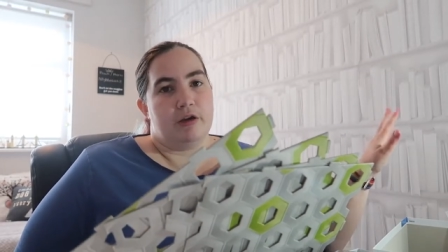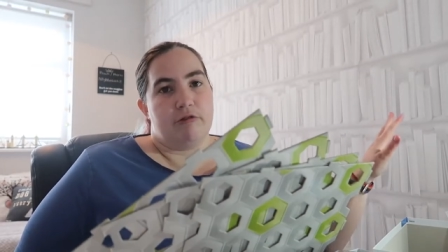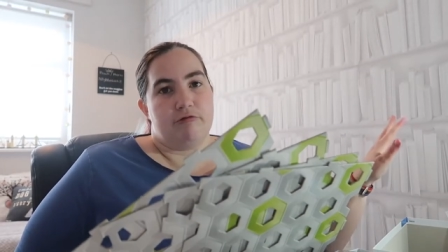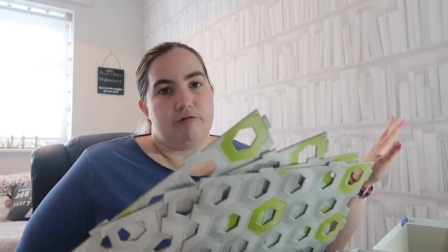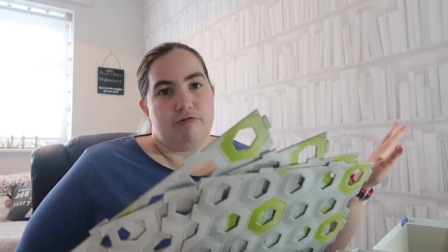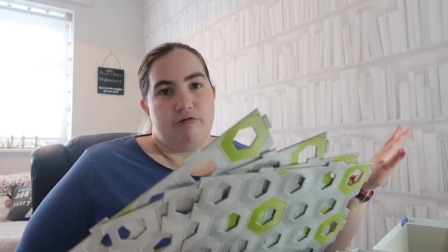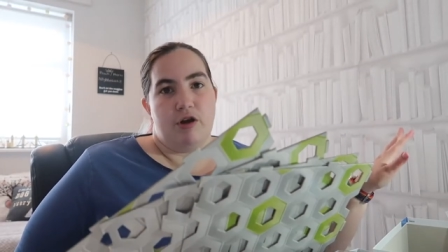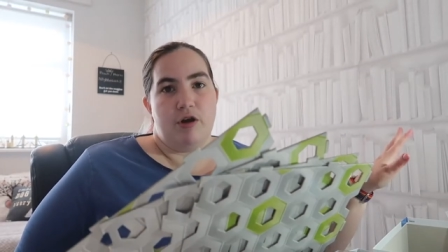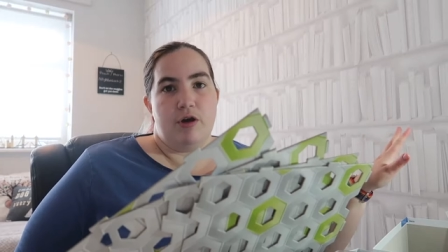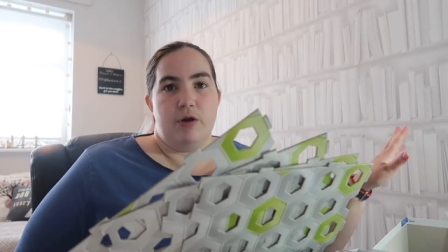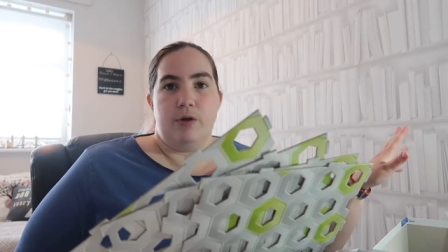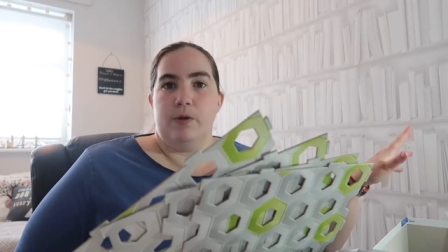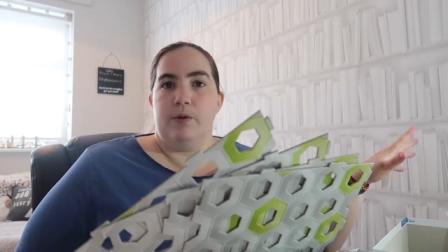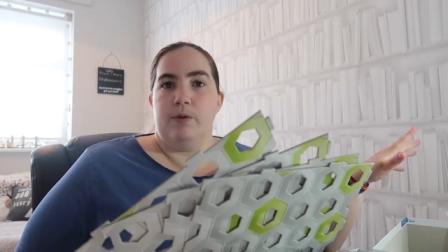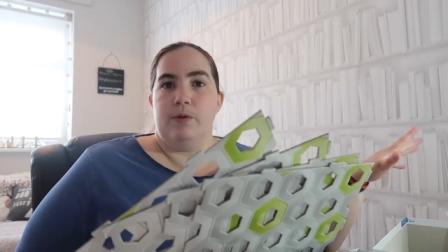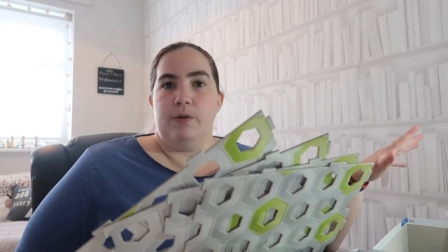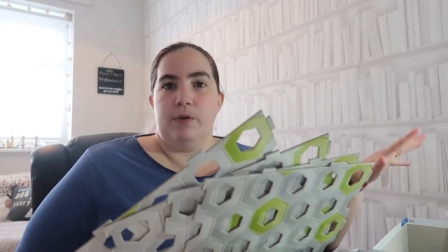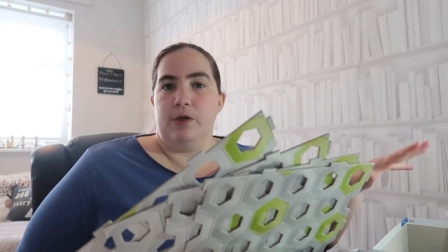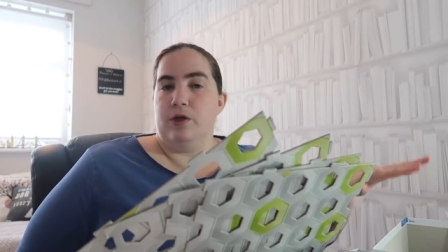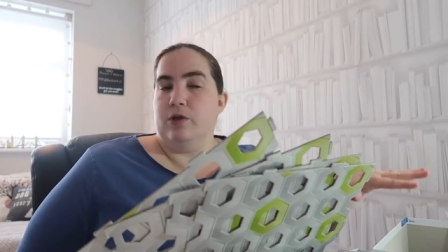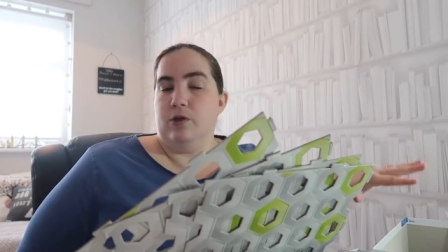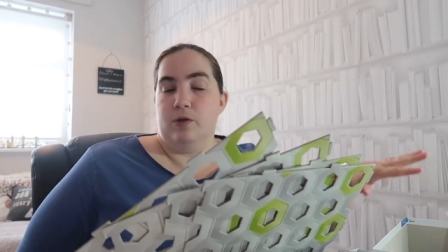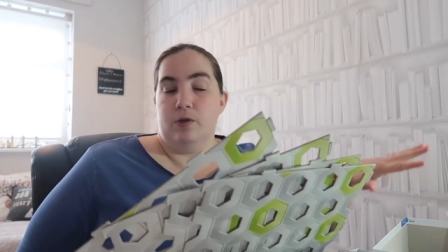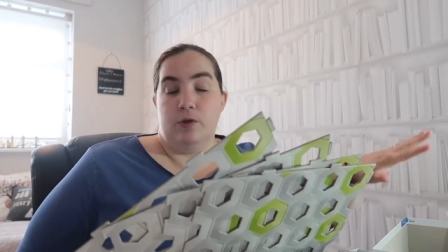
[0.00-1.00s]
grow
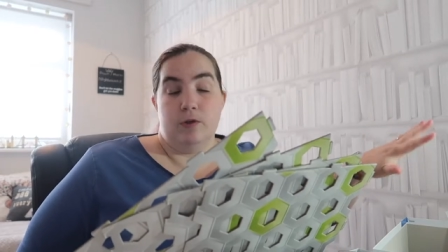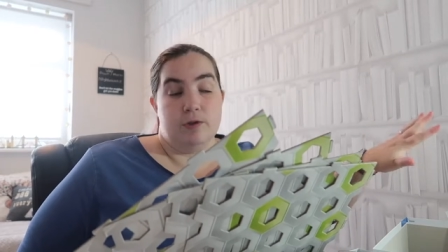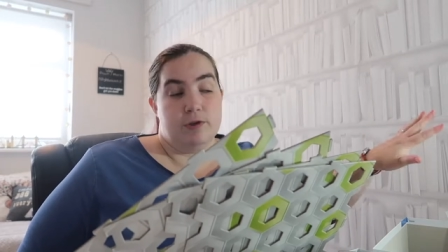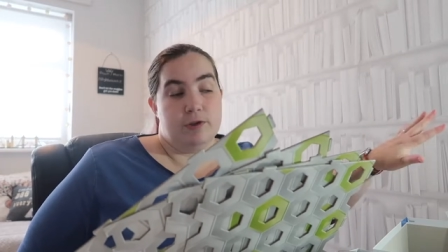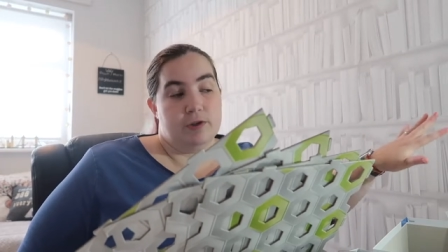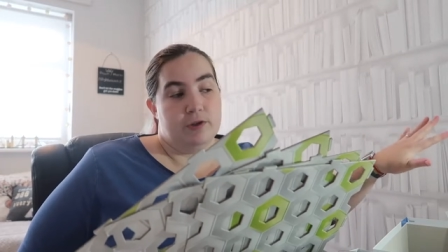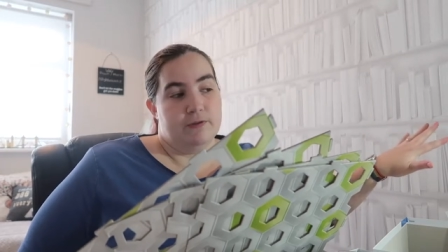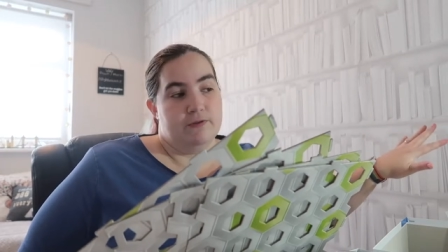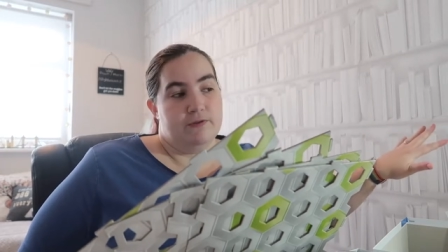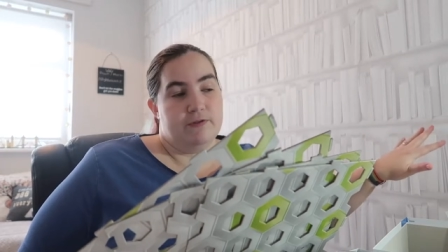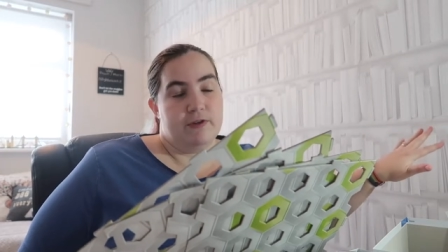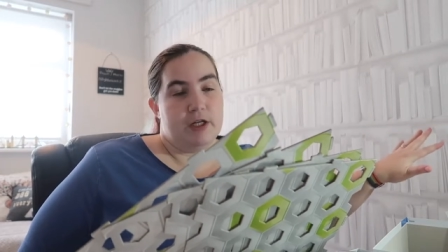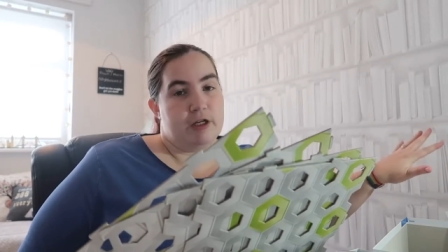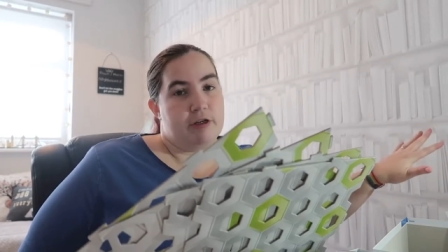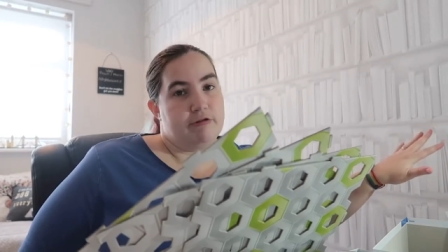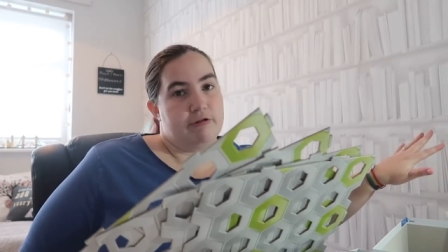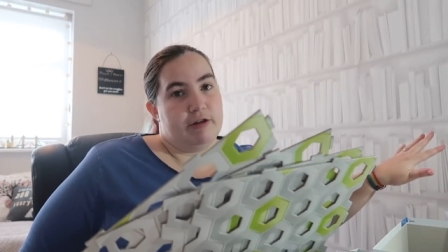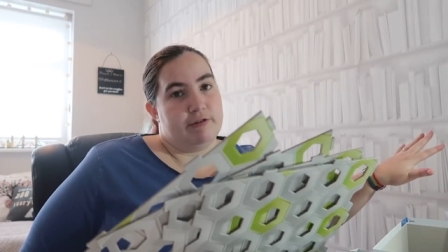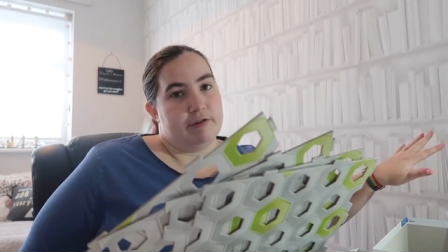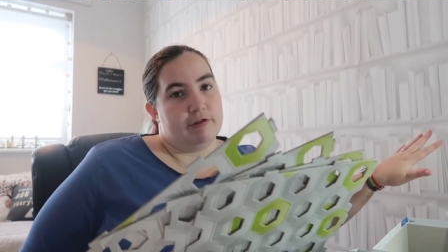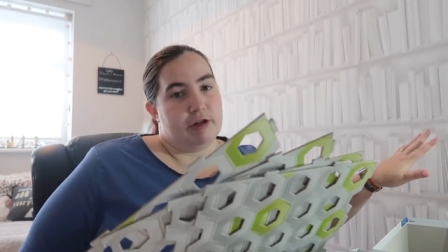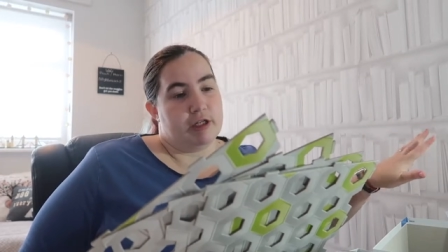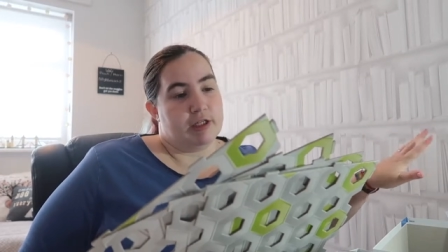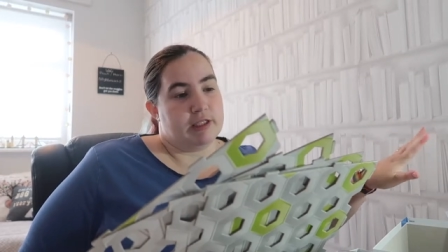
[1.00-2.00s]
your sort of
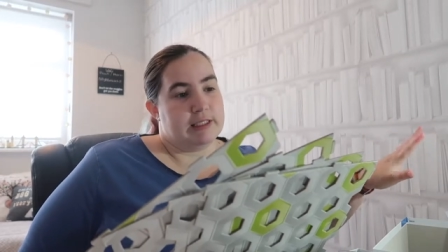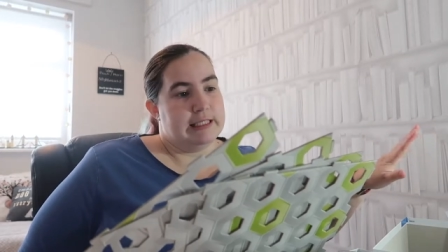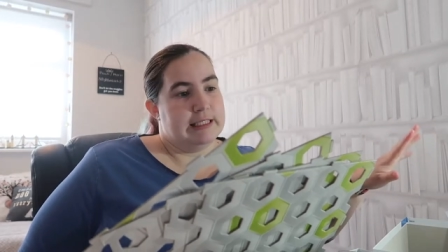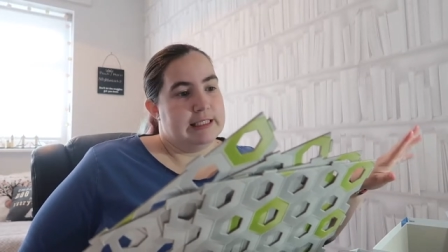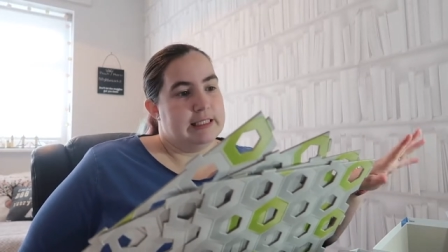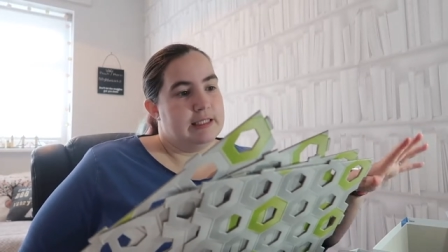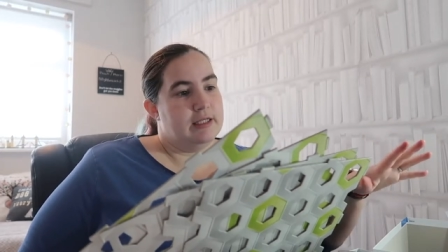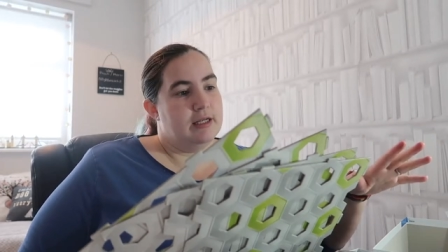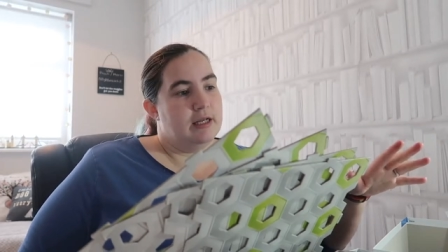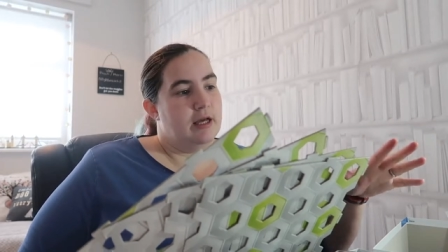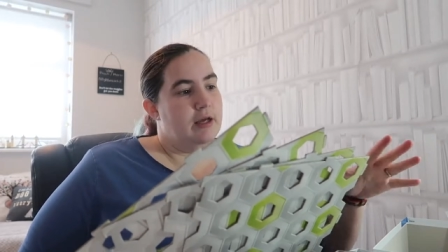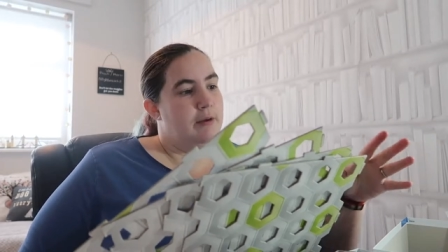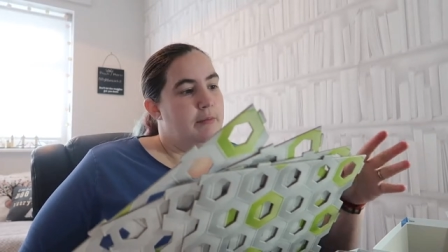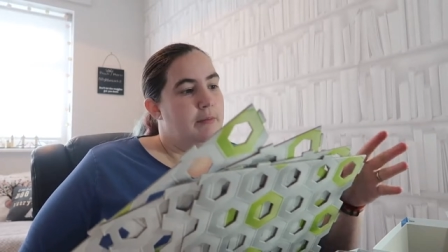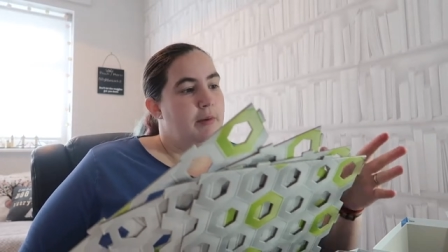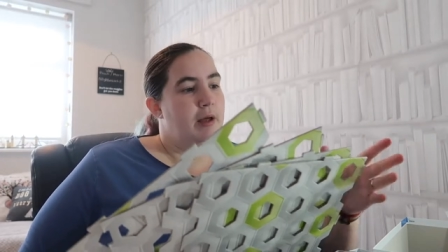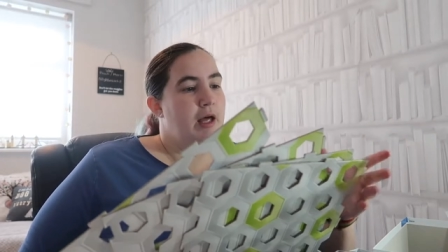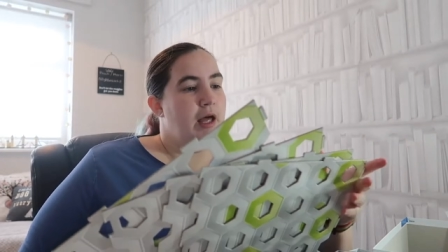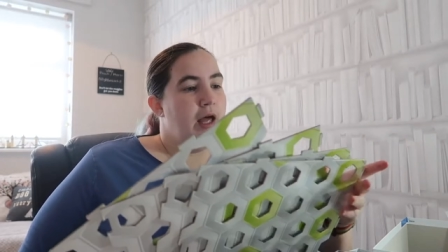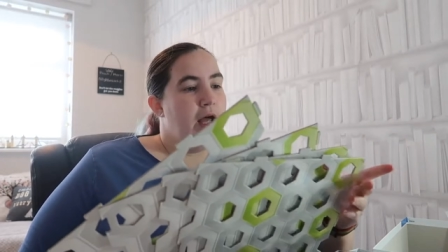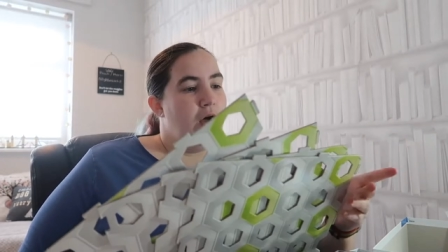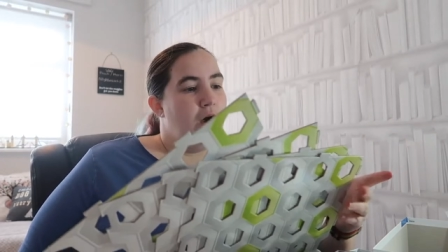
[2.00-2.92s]
gravitrax system